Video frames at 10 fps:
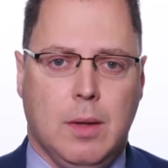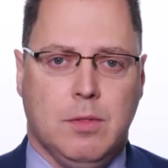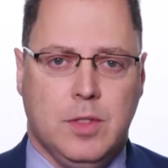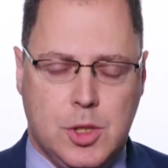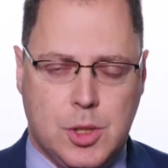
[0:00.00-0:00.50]

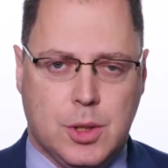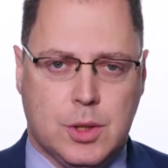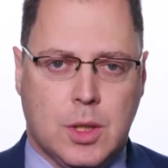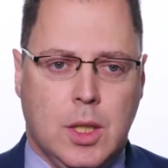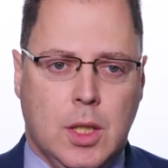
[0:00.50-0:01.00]

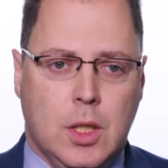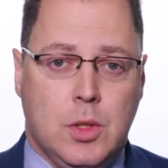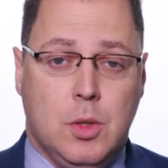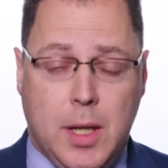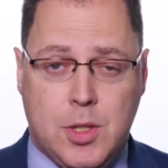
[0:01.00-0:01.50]
fissures,
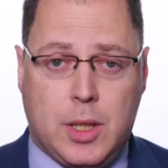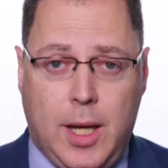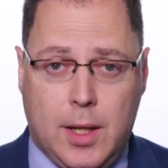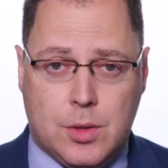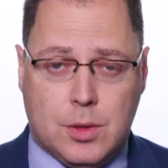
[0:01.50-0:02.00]
to major
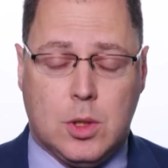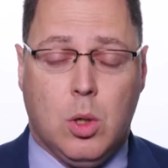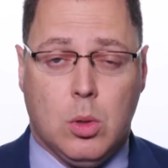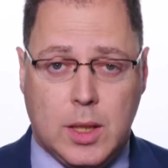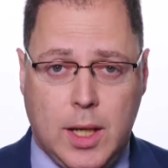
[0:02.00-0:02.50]
cancers:
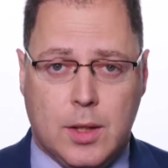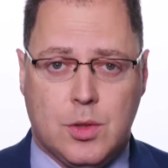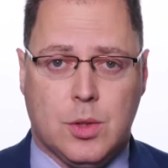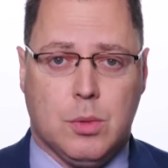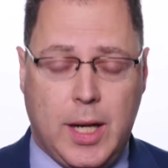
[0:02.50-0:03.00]
colon
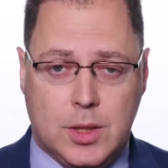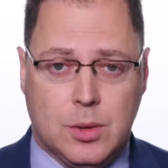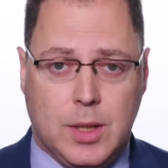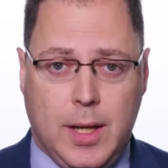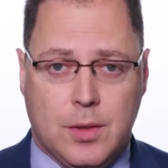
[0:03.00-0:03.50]
cancer, rectal
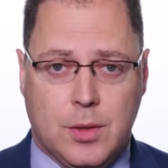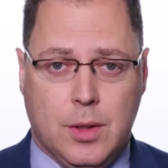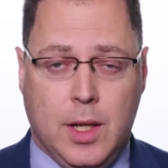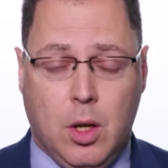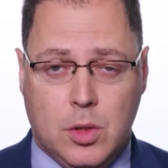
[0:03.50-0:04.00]
cancer,
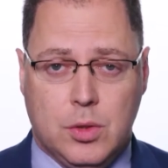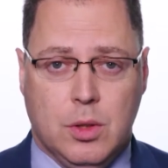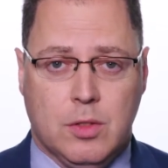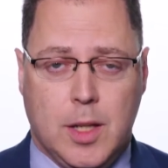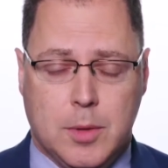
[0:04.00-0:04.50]
and also
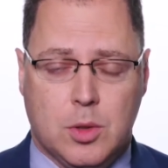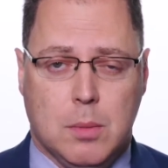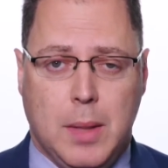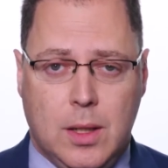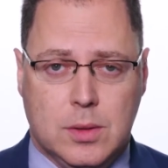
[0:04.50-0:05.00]
inflammatory bowel